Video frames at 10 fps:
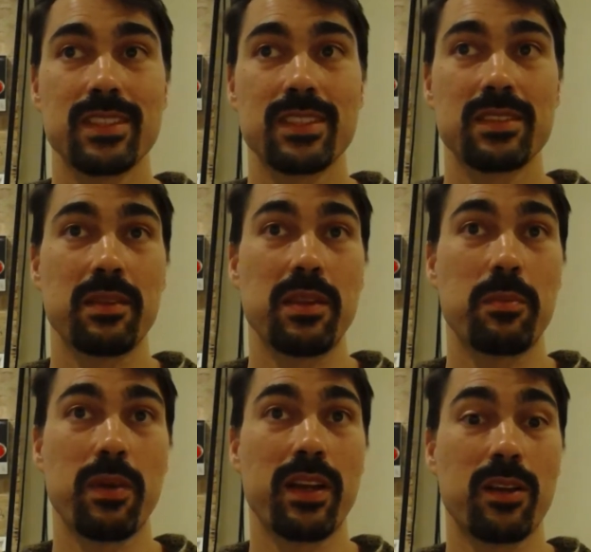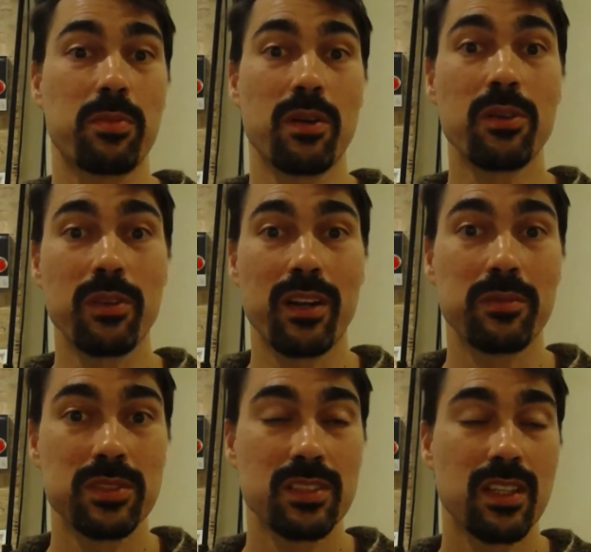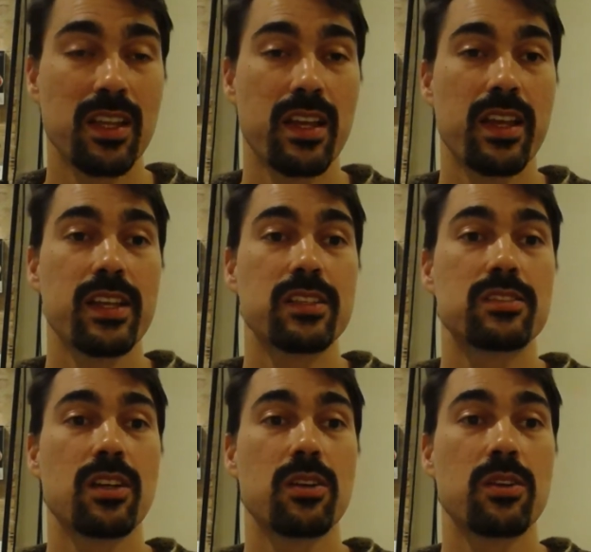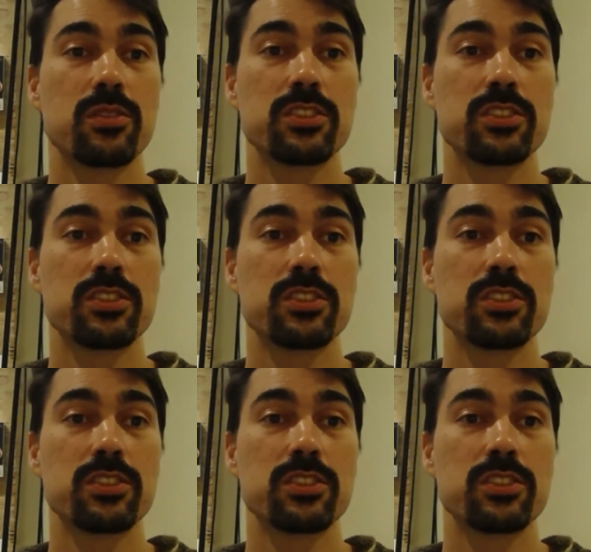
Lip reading: they break our programs. So